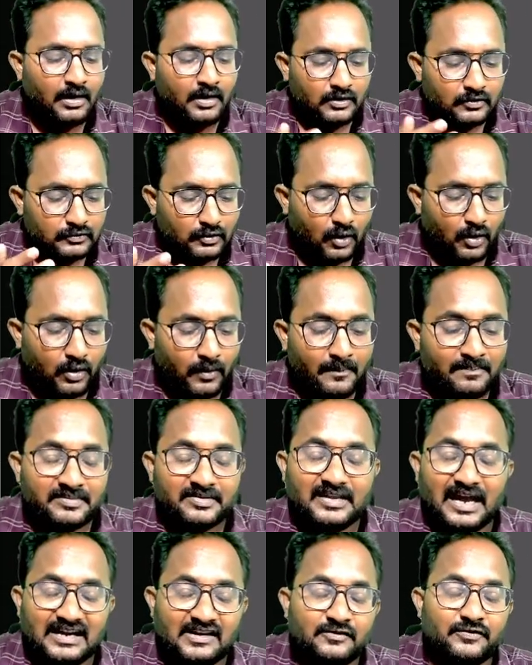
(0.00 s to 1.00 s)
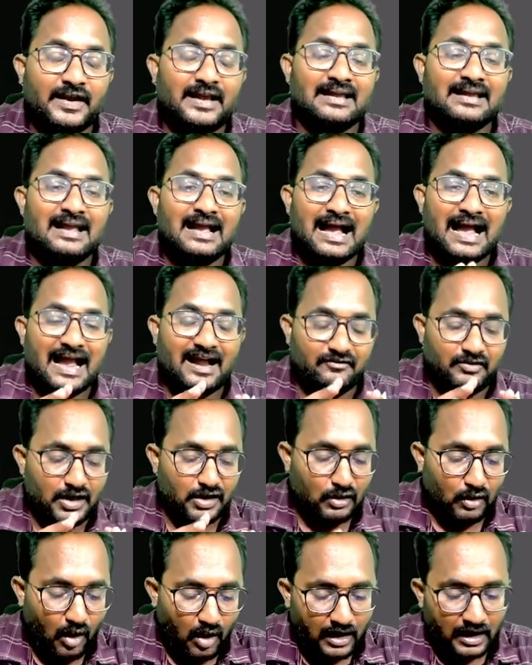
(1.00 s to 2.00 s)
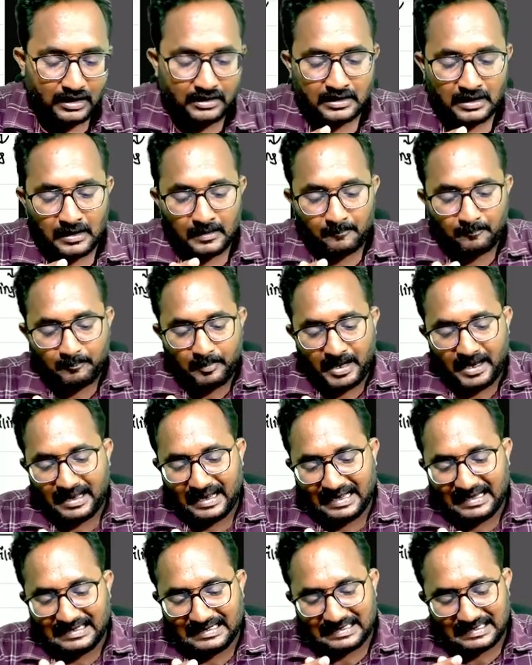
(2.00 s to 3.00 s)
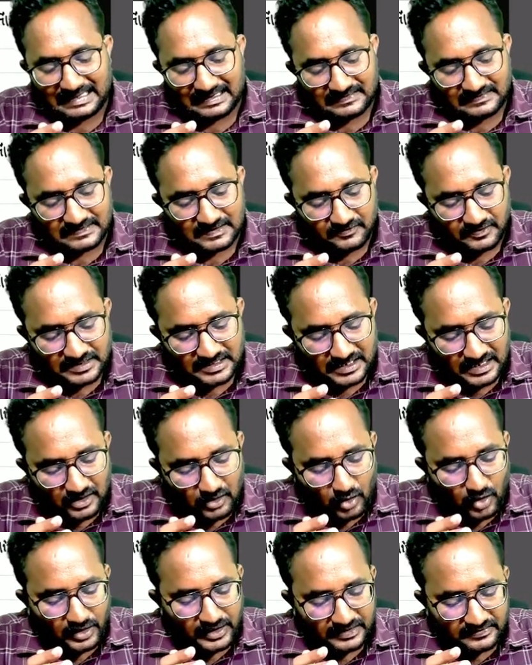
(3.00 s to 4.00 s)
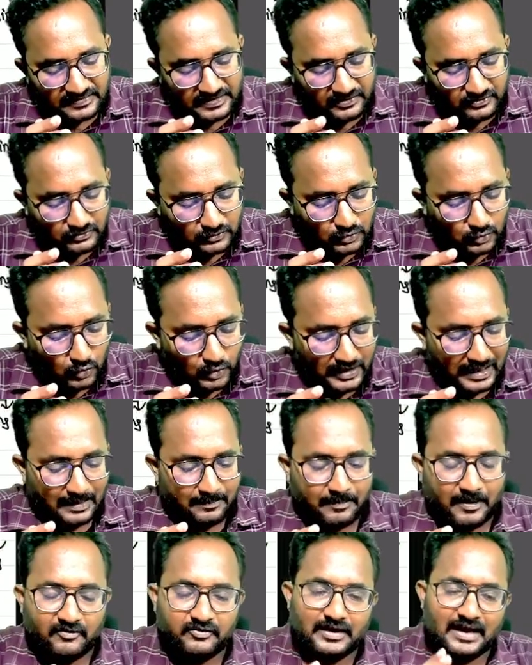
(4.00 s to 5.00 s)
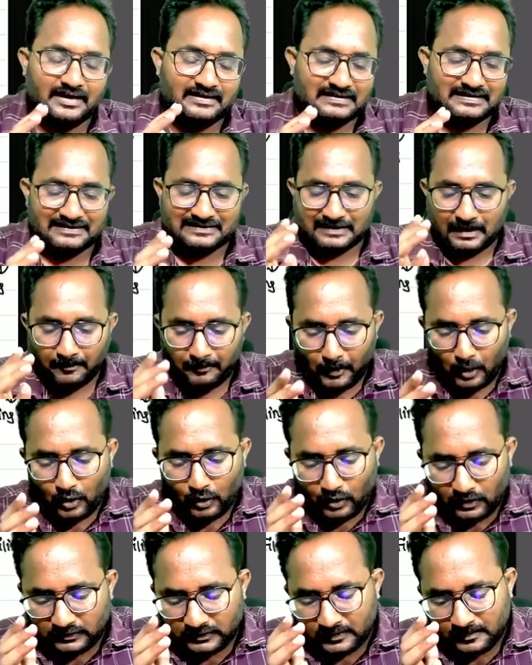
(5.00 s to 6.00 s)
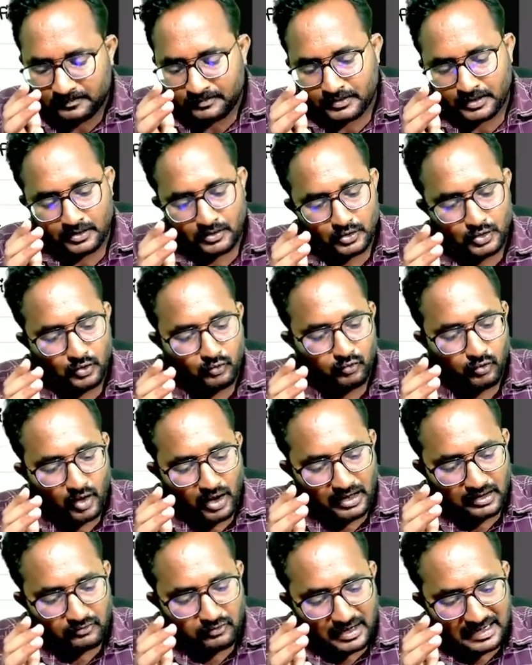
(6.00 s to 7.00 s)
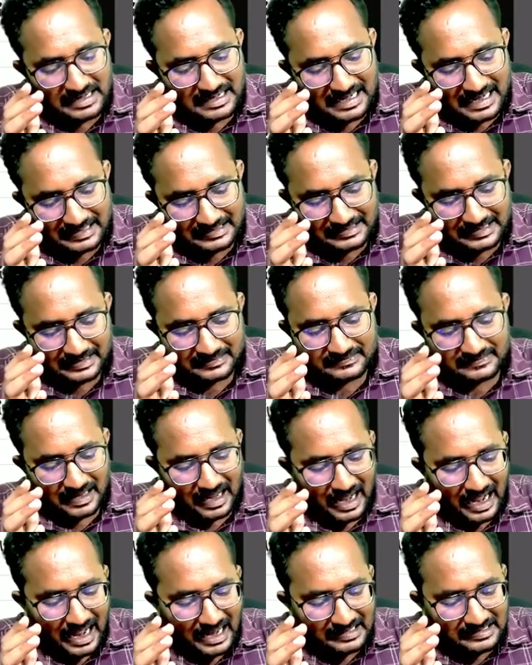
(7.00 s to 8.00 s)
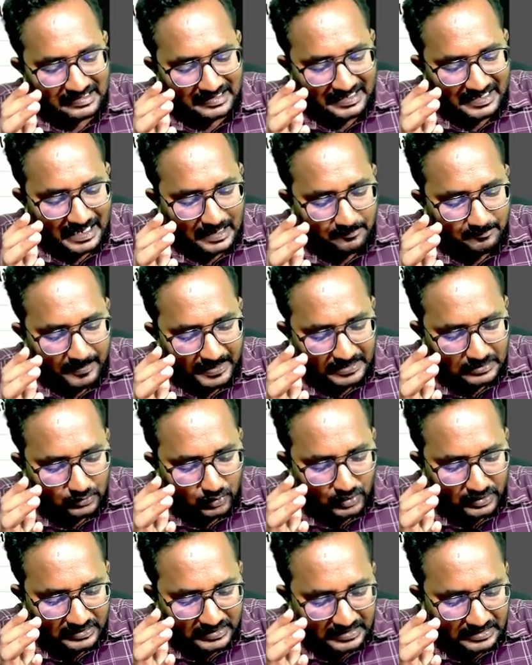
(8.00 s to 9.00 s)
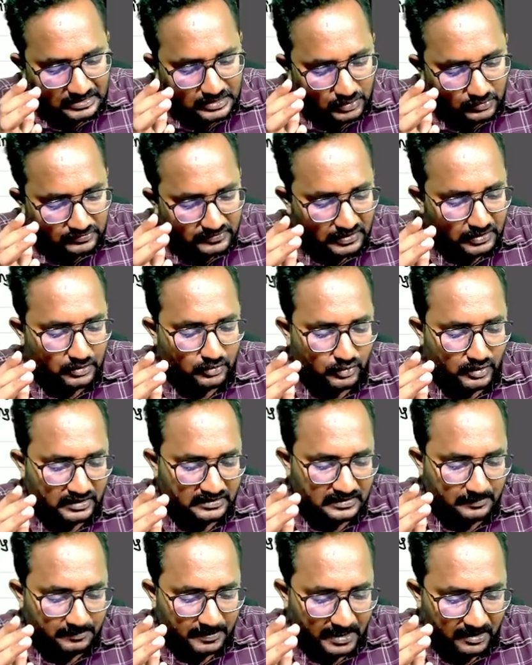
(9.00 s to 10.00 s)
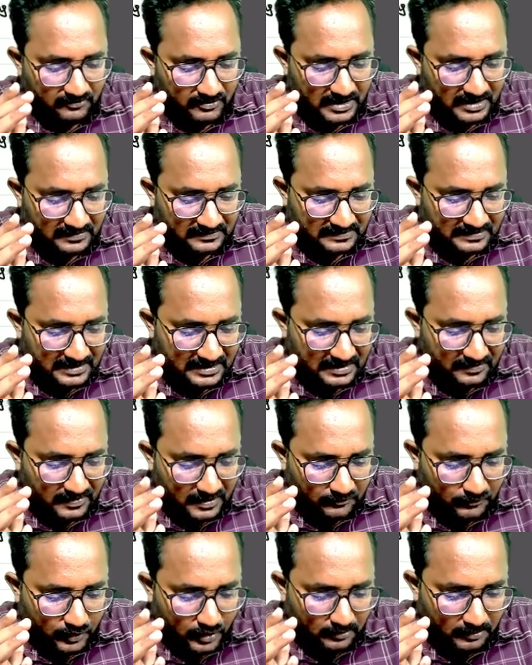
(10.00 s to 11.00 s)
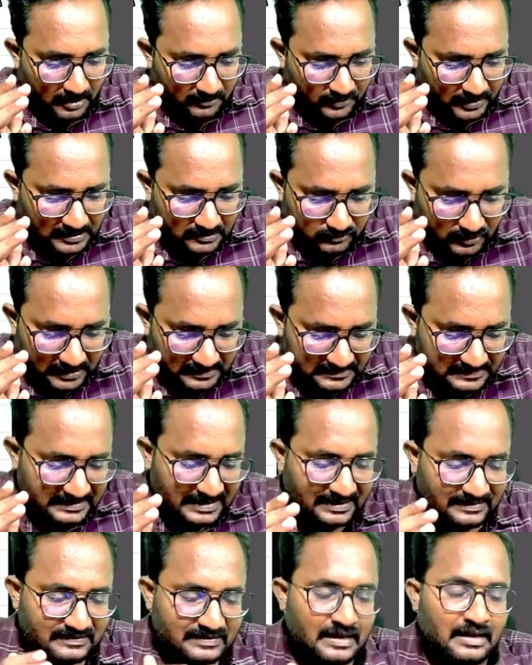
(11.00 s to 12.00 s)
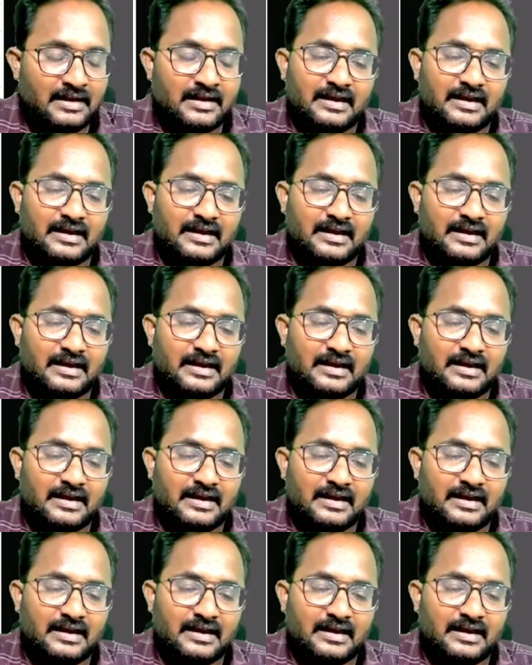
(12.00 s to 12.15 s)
So that's why I will not pay interest with regarding these two type of taxes. Suppose you want 1 lakh tax. Already I paid 20,000 during the previous year in the form of advance tax.